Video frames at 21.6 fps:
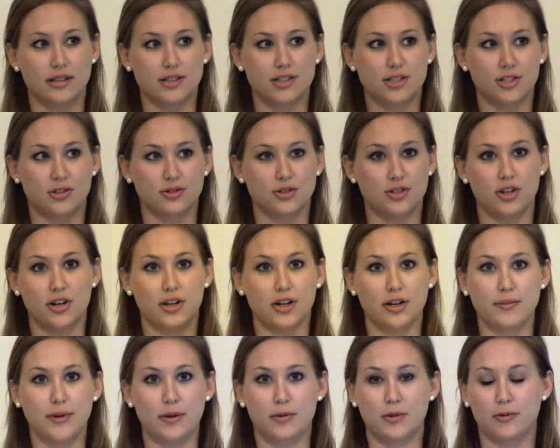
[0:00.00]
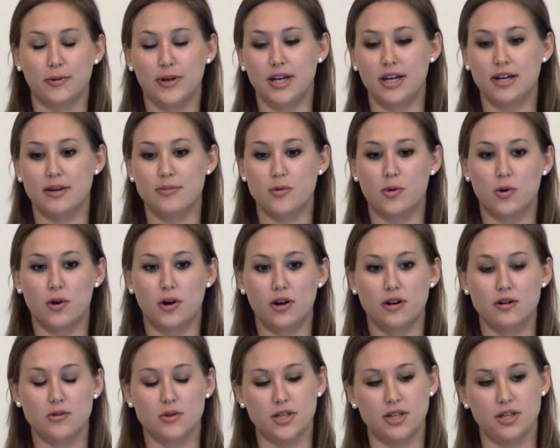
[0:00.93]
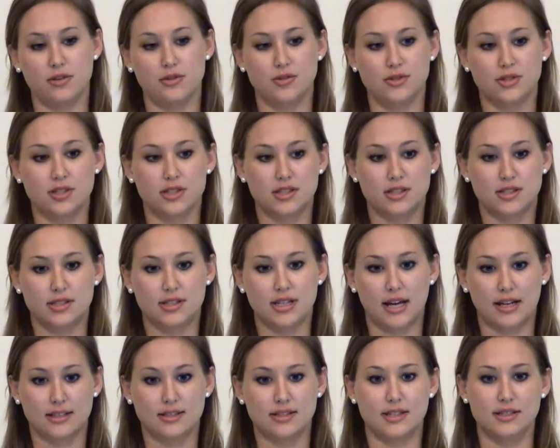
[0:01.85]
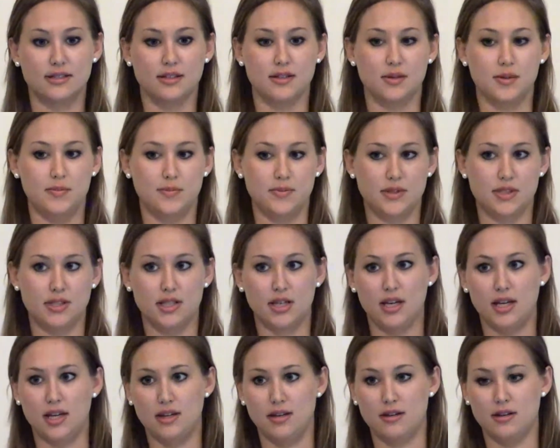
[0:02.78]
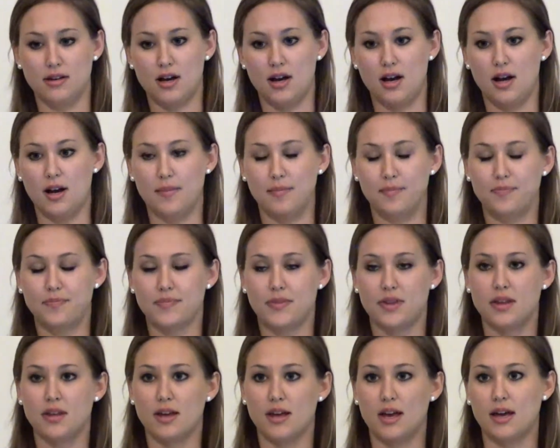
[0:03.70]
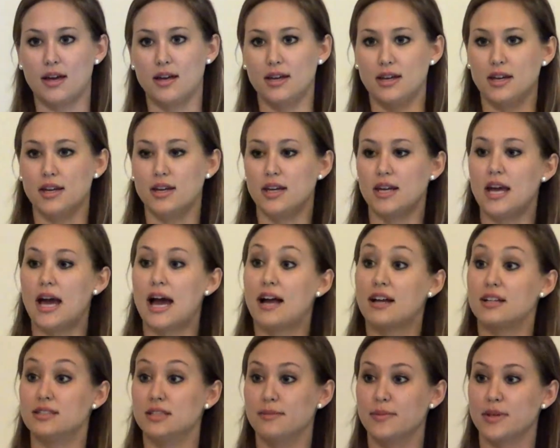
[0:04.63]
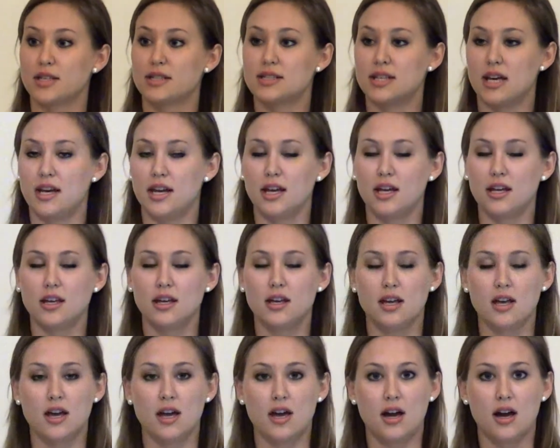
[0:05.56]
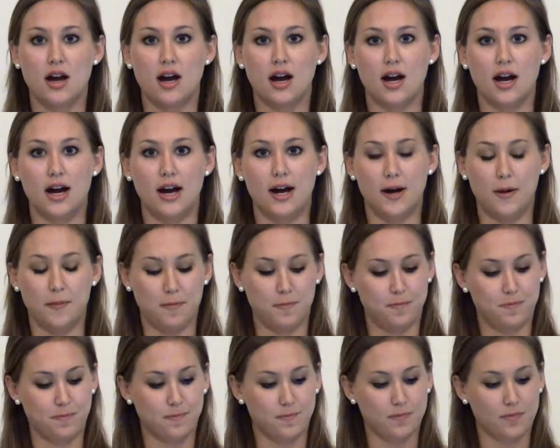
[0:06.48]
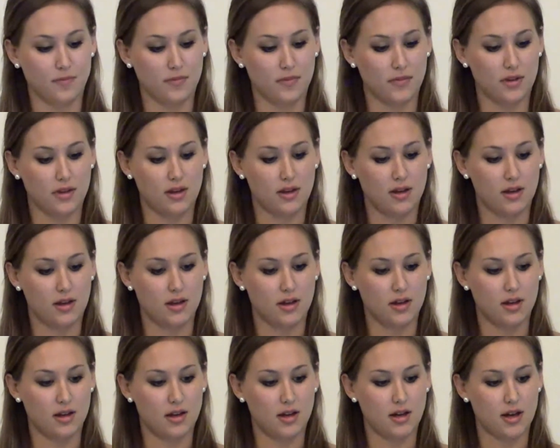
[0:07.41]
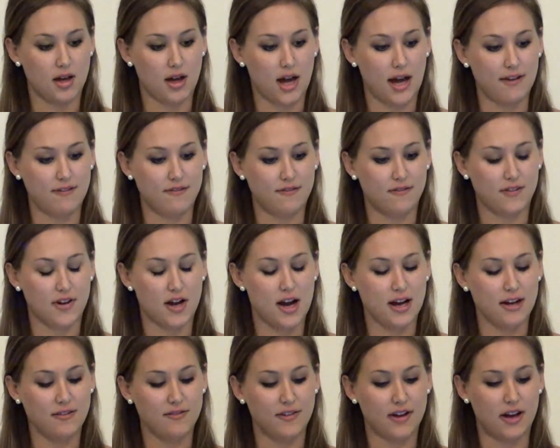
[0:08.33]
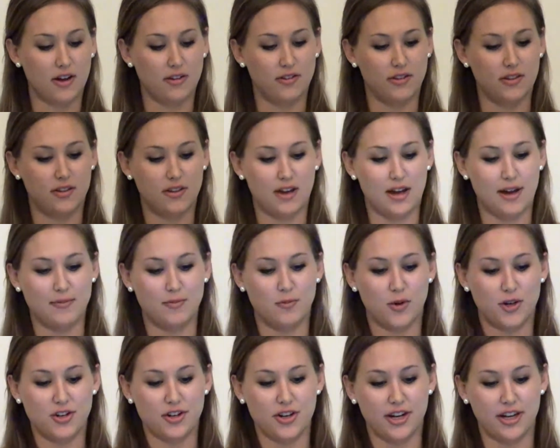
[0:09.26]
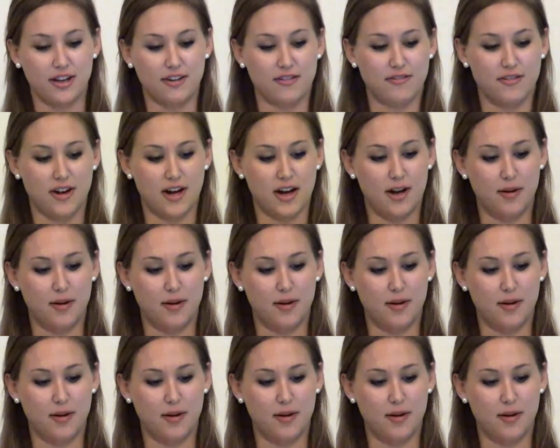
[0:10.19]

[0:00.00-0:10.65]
children aren't going to be able to read anymore or use textisms in any academic setting, I've kind of found, I'm wondering if